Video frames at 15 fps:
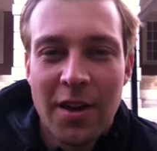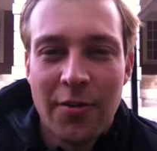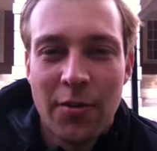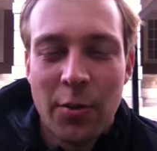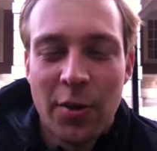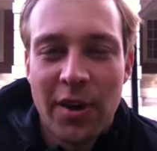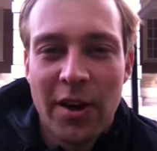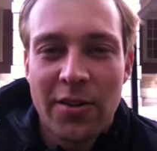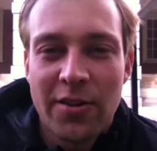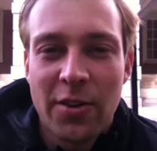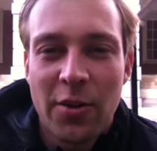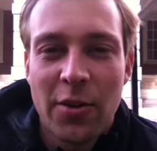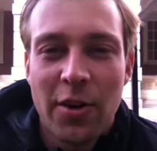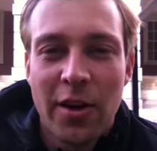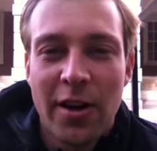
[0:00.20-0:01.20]
everyone, how's it
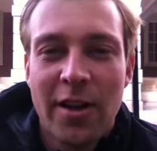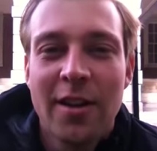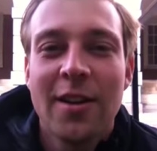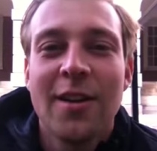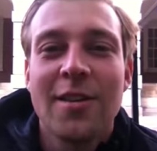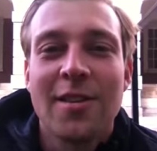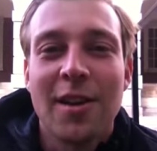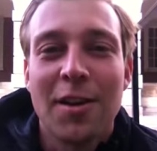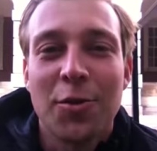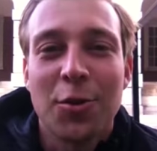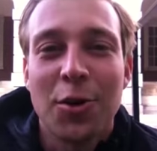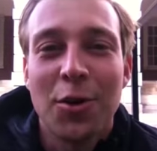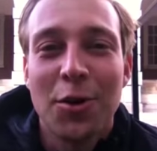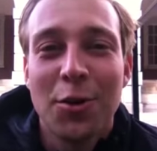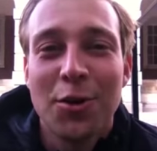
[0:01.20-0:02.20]
going? It's Andrew
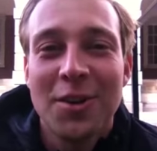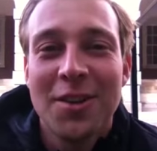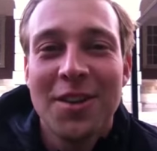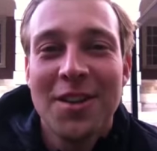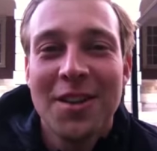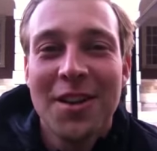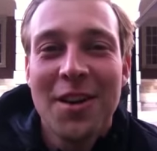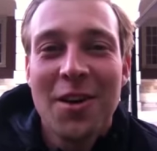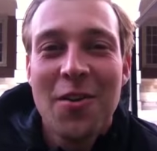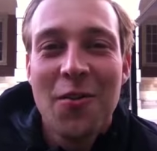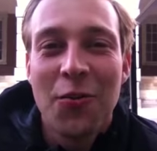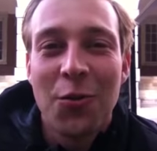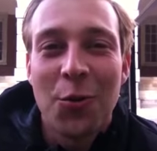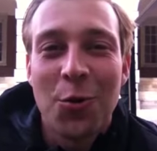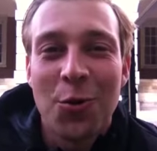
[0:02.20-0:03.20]
Goad
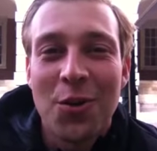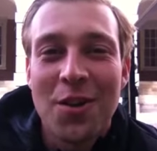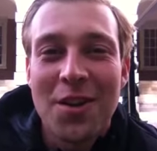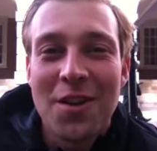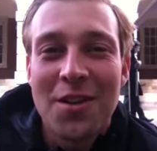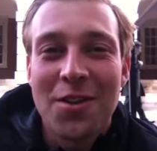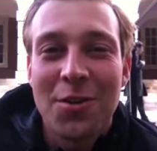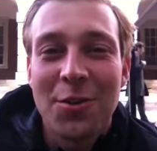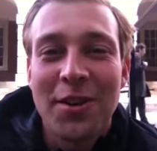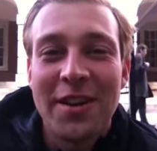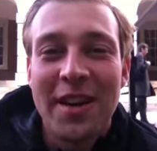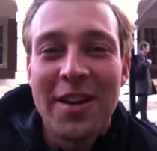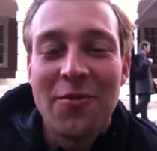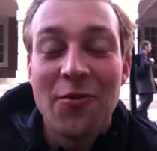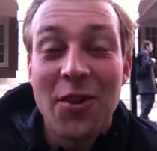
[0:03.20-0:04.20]
for the
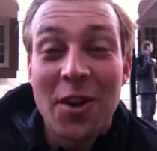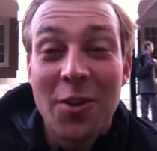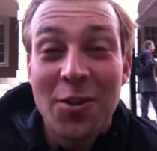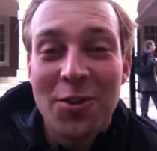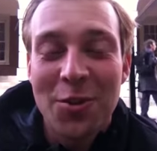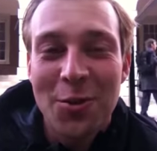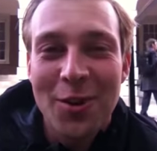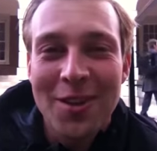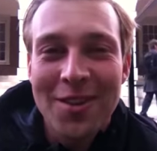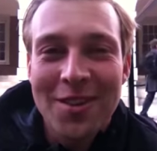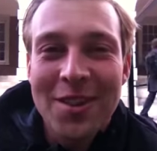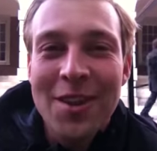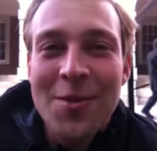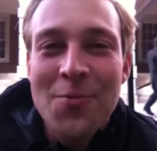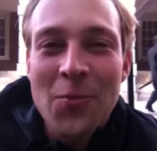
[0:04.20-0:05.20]
30-day video
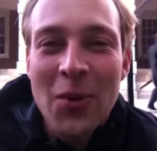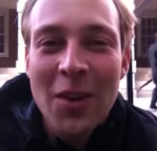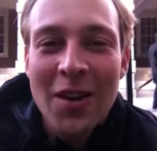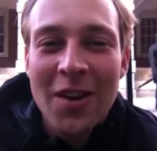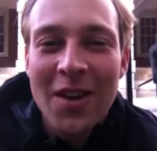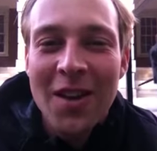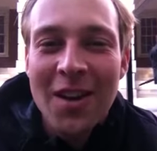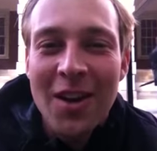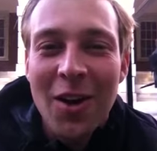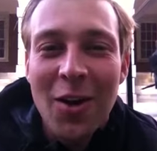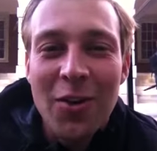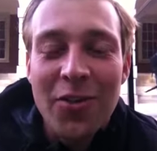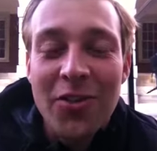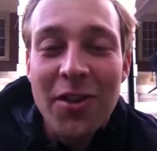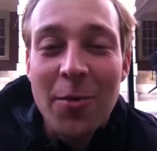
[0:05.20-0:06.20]
series
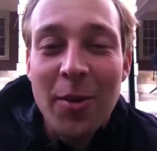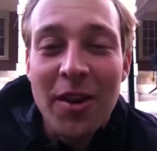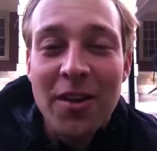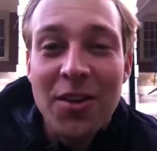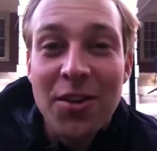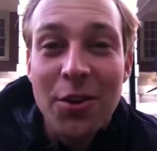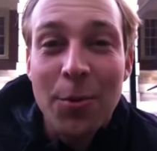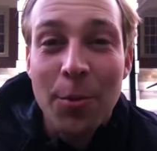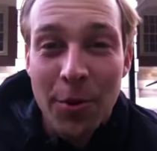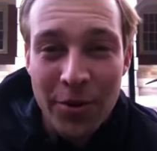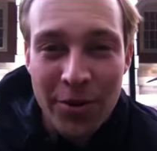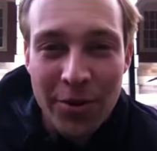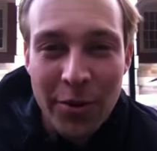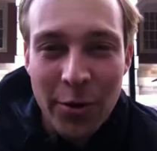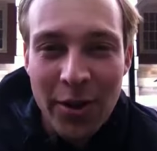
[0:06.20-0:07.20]
called Stepping Into Your
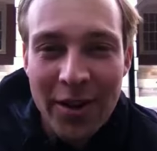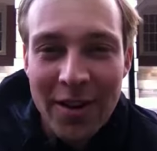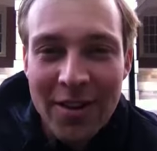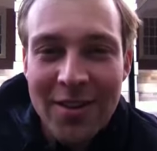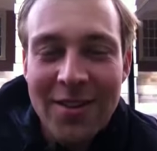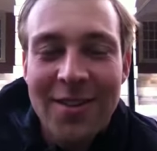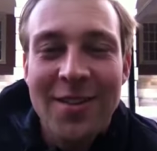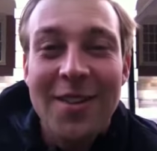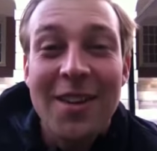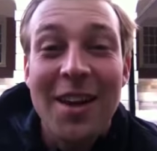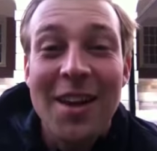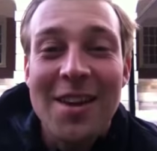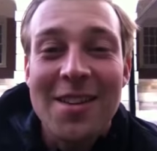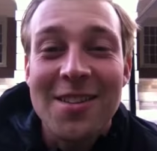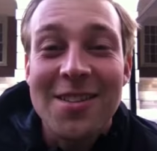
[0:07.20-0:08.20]
Personal Greatness.
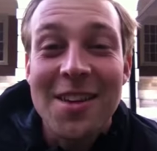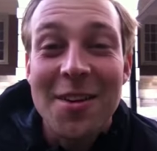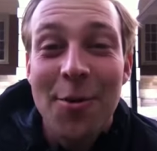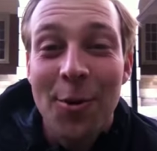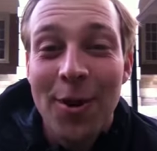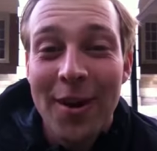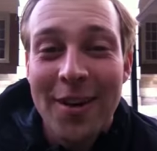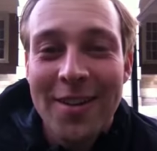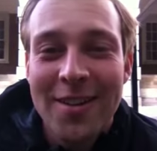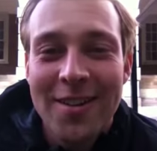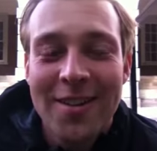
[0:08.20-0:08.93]
Today is day one.